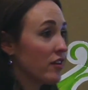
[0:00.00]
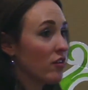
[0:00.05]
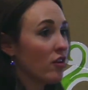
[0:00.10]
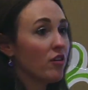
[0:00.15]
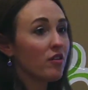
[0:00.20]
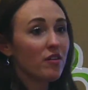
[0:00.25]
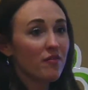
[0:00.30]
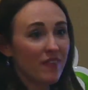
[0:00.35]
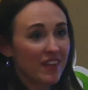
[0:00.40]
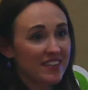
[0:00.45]
You
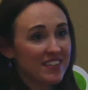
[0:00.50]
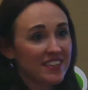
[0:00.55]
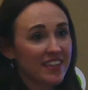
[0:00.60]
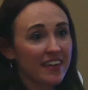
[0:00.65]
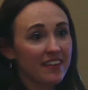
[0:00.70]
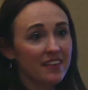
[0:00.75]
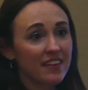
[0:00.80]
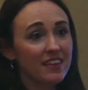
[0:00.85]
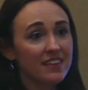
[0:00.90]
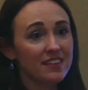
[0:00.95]
go to events
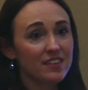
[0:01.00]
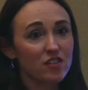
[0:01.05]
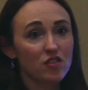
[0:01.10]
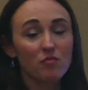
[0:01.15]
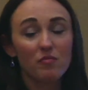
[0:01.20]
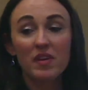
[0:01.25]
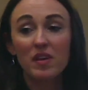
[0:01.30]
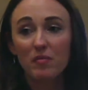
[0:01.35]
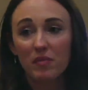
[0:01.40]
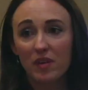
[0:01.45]
like this, you
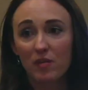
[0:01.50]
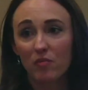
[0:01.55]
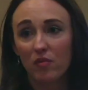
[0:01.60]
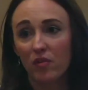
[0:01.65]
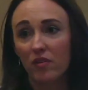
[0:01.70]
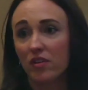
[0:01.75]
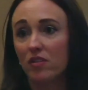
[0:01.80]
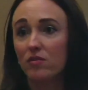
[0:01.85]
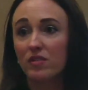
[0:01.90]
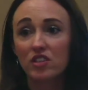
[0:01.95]
meet
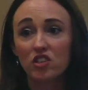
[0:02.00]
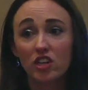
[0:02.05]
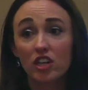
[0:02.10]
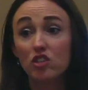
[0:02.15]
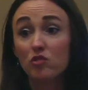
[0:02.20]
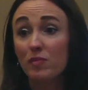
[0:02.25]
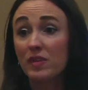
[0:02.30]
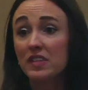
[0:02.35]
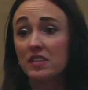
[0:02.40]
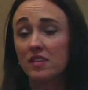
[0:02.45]
people, you
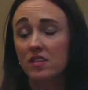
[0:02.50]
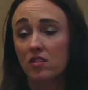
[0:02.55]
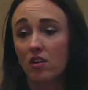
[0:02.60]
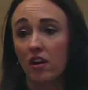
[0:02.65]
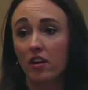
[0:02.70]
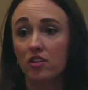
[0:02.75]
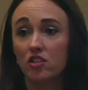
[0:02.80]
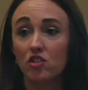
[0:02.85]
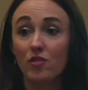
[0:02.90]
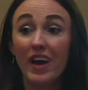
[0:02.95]
exchange business
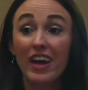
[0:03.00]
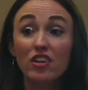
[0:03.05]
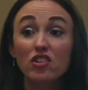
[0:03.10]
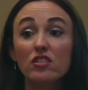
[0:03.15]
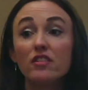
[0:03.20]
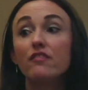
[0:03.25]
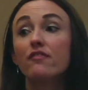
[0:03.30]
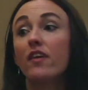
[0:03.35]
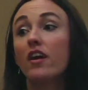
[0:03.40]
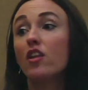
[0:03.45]
cards, you
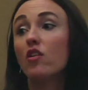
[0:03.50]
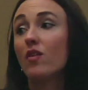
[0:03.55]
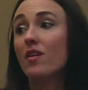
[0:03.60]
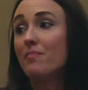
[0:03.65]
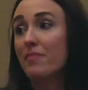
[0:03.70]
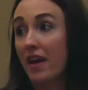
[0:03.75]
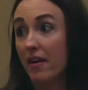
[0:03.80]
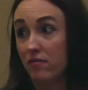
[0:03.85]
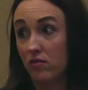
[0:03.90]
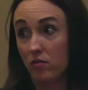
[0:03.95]
actually follow
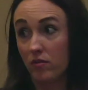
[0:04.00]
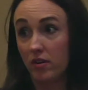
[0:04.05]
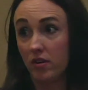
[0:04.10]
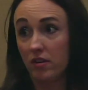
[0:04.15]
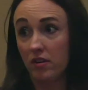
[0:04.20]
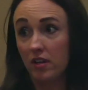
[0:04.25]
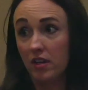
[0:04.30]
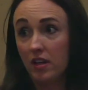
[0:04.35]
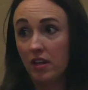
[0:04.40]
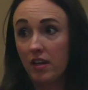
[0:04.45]
up
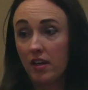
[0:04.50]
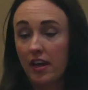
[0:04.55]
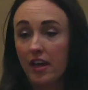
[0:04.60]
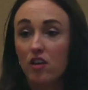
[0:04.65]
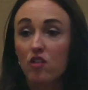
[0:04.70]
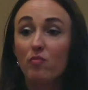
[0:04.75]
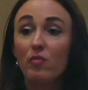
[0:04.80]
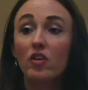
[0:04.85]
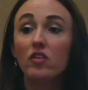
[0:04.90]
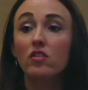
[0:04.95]
afterward,
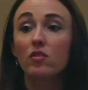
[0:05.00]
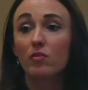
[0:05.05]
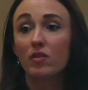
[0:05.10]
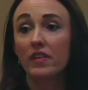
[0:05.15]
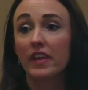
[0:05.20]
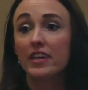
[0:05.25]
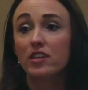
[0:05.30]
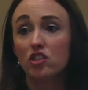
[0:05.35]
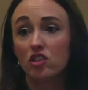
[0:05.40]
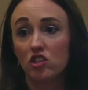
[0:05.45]
and you build the
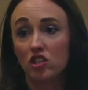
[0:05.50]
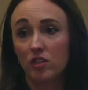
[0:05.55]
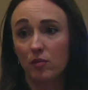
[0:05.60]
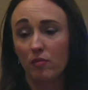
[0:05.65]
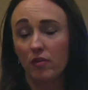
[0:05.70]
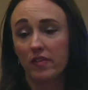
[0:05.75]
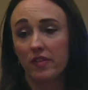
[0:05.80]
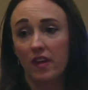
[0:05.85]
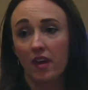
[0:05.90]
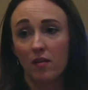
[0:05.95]

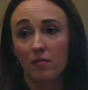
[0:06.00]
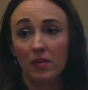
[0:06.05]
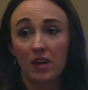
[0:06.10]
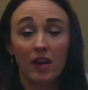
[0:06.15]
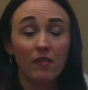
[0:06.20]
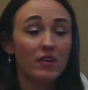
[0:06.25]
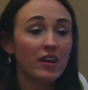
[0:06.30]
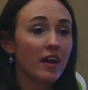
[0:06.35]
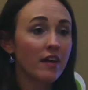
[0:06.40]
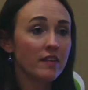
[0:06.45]
relationship with them. And
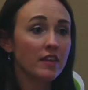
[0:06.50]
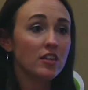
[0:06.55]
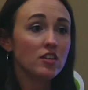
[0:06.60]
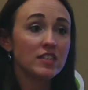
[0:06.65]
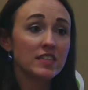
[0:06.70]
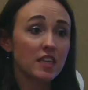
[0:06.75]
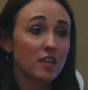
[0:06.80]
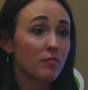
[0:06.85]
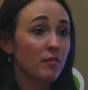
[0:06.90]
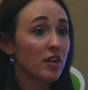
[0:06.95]
every now and then you
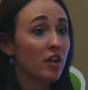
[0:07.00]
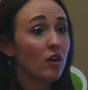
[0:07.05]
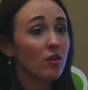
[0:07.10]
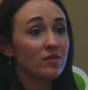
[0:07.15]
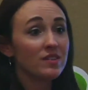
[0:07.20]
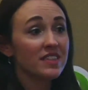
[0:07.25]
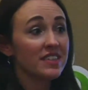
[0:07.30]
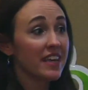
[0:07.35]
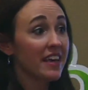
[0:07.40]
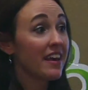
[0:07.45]
send them a
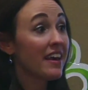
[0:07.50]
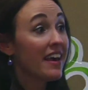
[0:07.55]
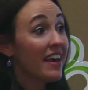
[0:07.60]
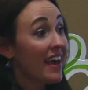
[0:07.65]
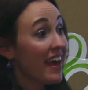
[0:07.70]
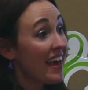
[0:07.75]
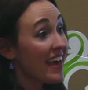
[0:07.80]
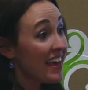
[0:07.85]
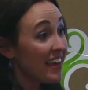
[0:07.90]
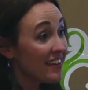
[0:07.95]
note and say,
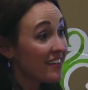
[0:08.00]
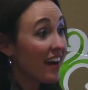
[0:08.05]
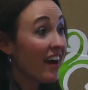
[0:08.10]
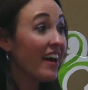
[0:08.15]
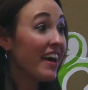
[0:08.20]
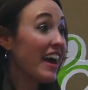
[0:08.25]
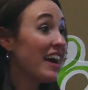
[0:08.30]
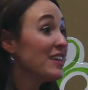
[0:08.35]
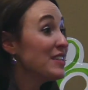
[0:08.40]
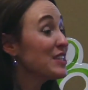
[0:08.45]
hey,
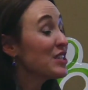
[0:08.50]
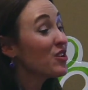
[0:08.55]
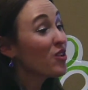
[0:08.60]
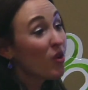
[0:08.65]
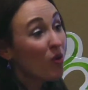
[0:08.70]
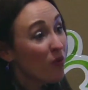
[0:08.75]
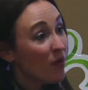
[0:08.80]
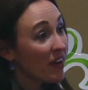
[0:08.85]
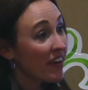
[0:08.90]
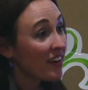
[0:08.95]
Dot, how's it
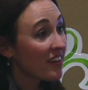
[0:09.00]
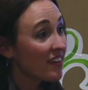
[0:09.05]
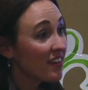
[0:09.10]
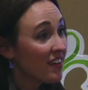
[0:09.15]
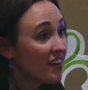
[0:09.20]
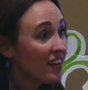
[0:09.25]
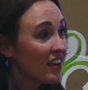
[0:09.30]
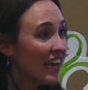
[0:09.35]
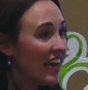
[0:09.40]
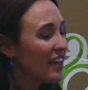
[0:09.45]
going?
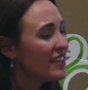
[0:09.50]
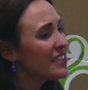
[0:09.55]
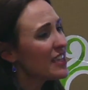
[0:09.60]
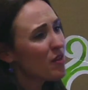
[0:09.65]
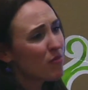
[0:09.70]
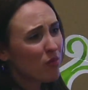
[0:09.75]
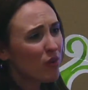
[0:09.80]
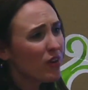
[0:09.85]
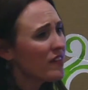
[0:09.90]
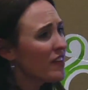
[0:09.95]
How's
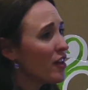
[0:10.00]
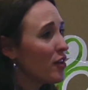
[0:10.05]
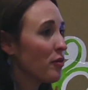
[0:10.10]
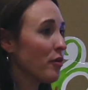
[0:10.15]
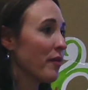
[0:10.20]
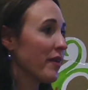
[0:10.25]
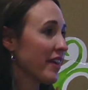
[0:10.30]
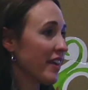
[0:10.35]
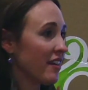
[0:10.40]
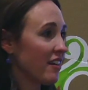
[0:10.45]
that book that you
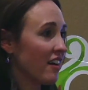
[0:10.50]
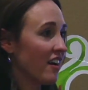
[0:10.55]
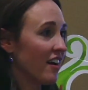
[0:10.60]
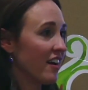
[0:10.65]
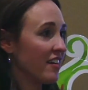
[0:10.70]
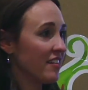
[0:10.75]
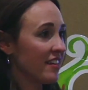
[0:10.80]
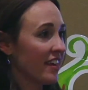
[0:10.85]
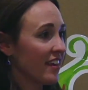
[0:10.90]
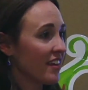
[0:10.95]
were working
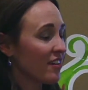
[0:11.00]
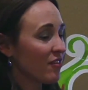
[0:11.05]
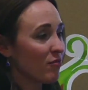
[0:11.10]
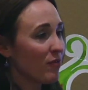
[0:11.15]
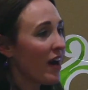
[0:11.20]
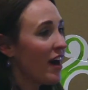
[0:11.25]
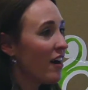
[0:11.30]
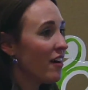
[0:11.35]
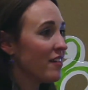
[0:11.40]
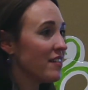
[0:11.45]
on? Like,
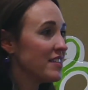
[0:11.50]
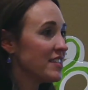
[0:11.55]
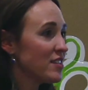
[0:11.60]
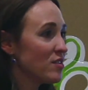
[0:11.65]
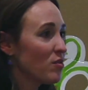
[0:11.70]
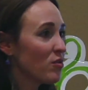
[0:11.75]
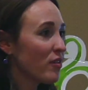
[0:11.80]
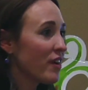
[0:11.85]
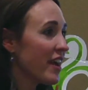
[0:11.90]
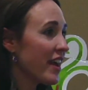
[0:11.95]
wow, it's
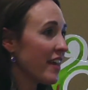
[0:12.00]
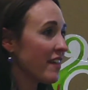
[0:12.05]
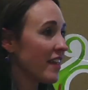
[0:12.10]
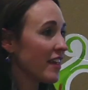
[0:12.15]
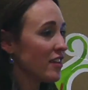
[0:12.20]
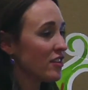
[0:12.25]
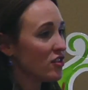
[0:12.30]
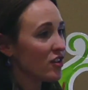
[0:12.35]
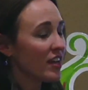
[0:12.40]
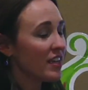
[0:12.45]
so great.
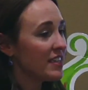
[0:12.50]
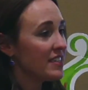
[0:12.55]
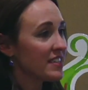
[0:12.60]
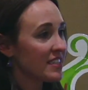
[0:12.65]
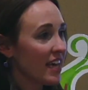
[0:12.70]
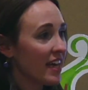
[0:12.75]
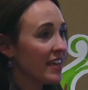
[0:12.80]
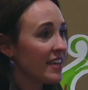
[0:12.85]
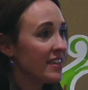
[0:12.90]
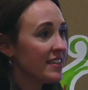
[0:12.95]
Like, did you get any
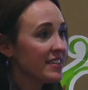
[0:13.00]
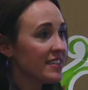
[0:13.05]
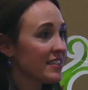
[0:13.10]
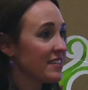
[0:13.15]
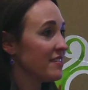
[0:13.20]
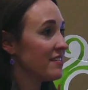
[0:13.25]
signings?